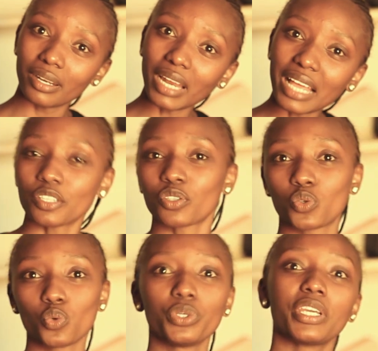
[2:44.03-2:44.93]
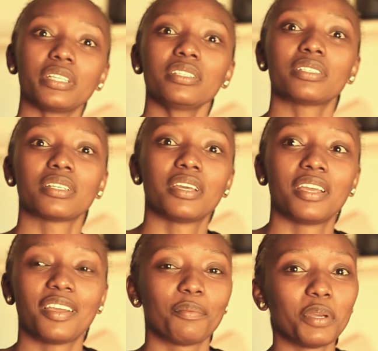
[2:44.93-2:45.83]
last two years,
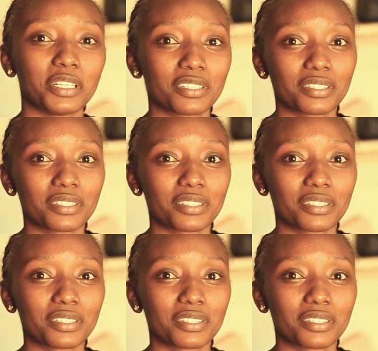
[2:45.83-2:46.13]
but